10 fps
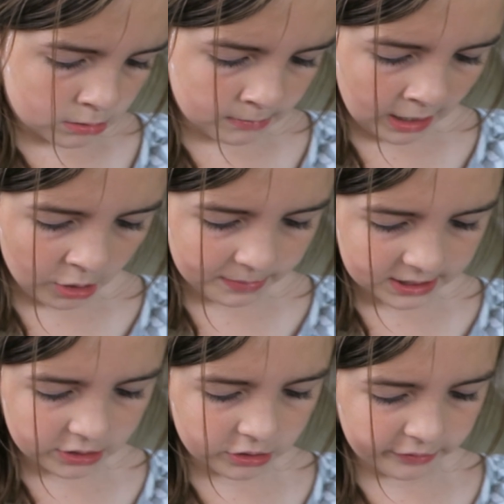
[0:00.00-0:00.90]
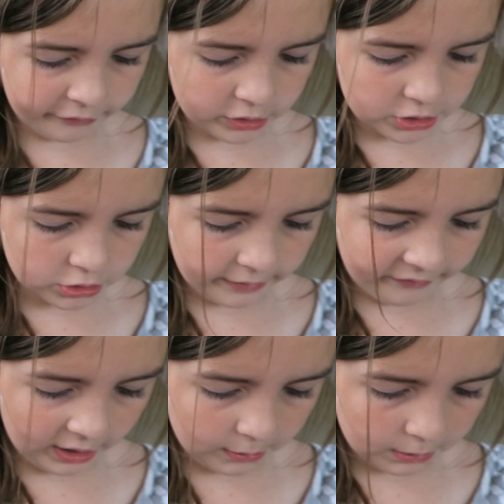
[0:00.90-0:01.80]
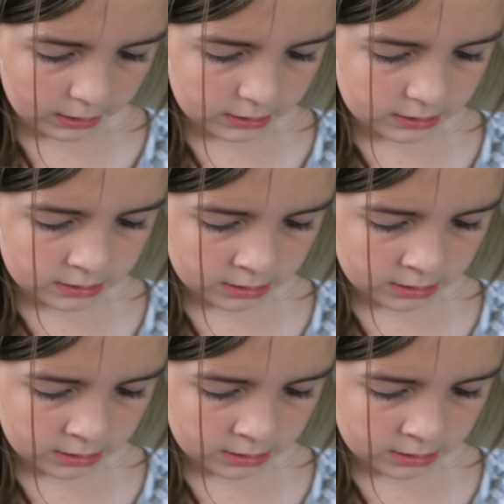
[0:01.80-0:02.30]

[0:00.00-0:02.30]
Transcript: My, how busy are the 4th of July fireworks?